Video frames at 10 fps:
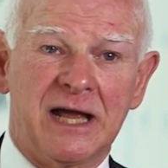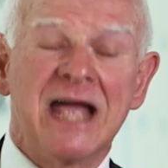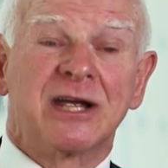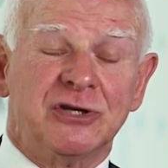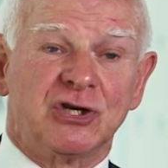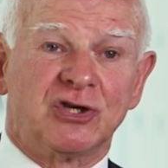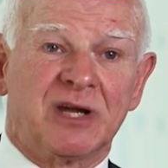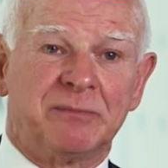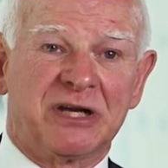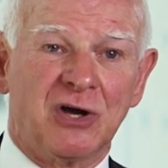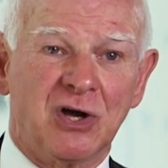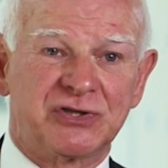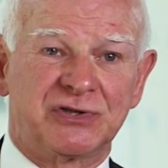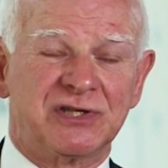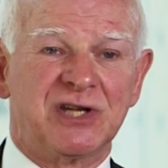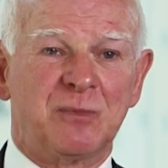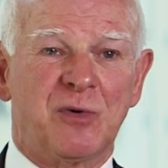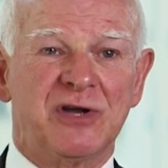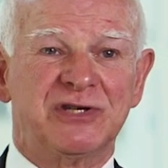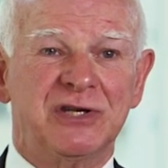air conditioning, because there's no
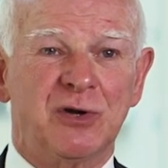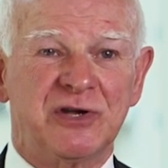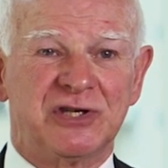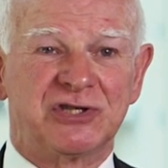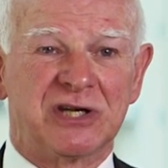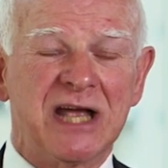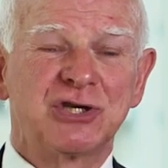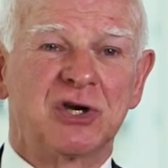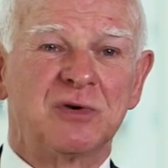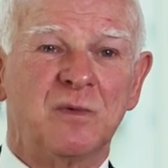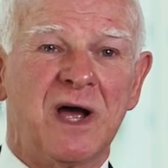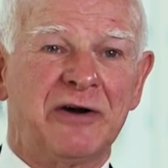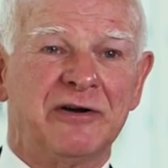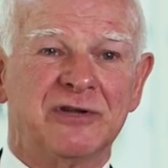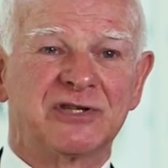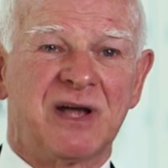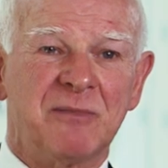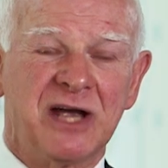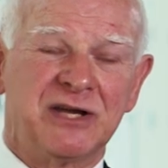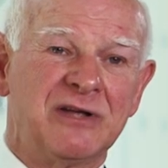point in noise insulation where in the
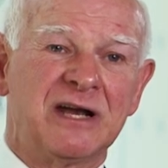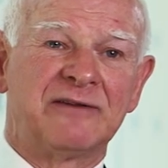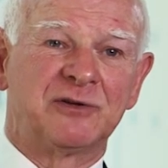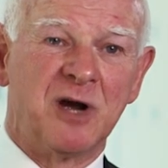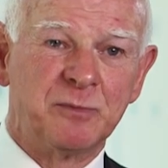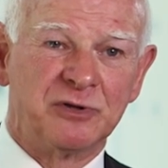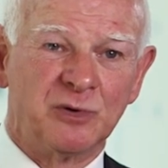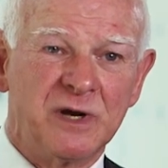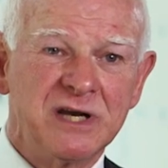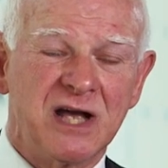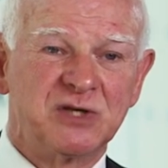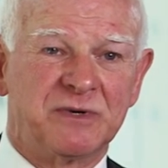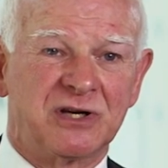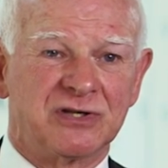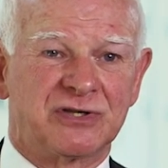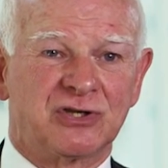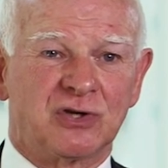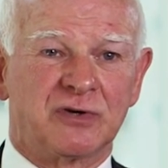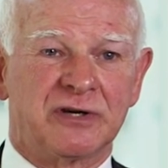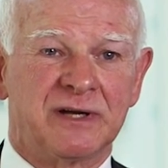summer you then have to open the windows because the
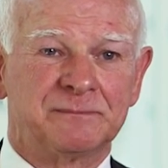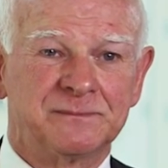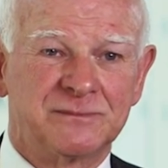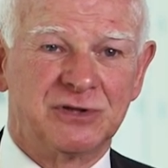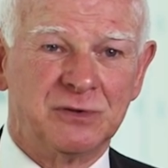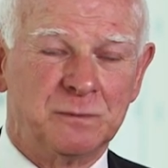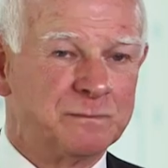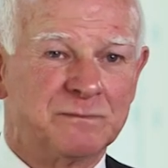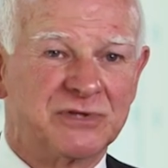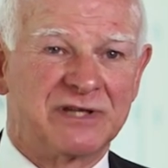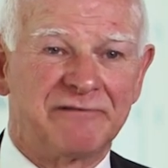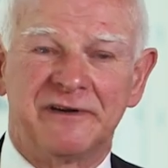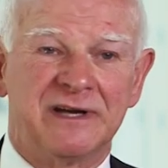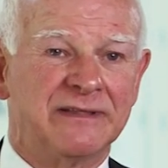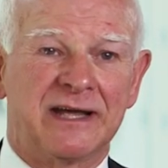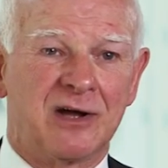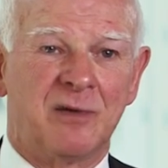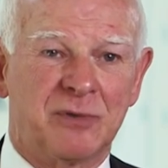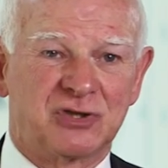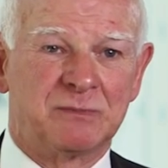children are too stuffy and they
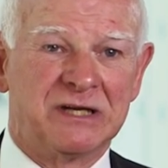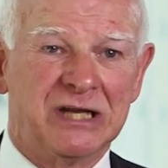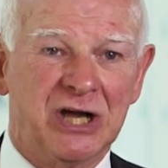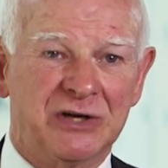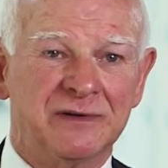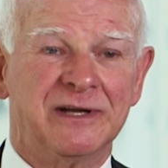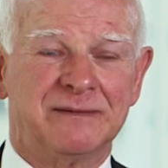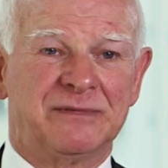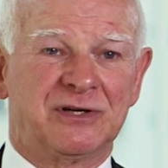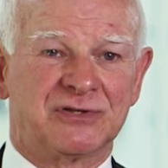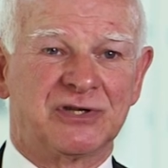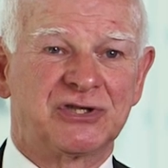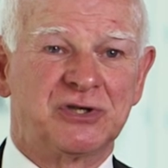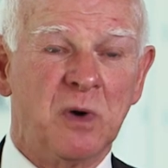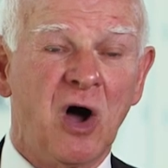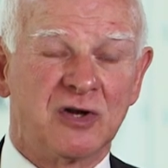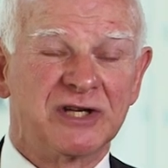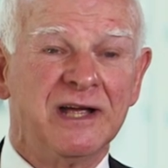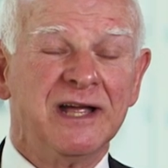can't possibly learn because it's too hot.